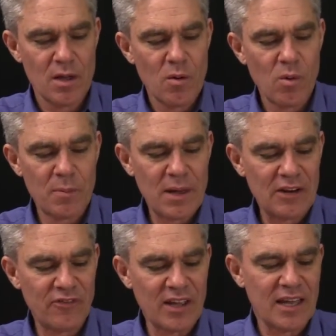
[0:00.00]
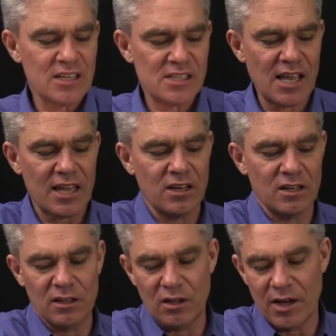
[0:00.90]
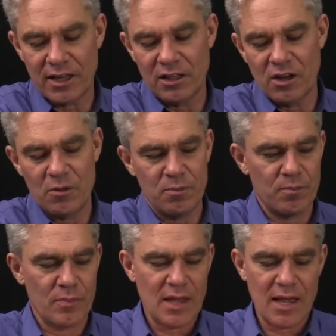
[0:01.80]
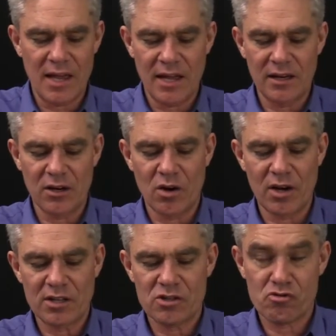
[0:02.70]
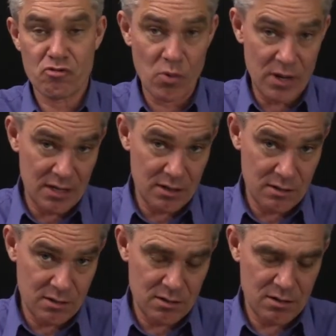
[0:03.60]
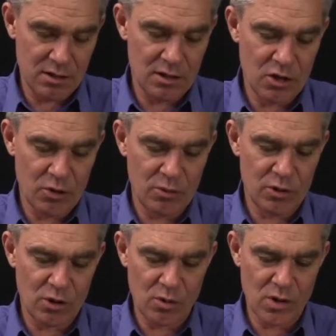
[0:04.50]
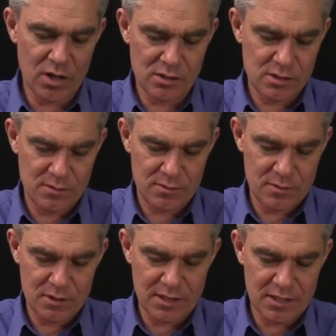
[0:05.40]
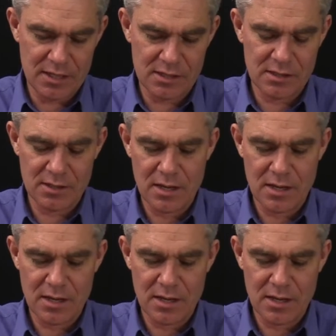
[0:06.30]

What about if I get a second light globe and I screw in the globe clockwise, like this,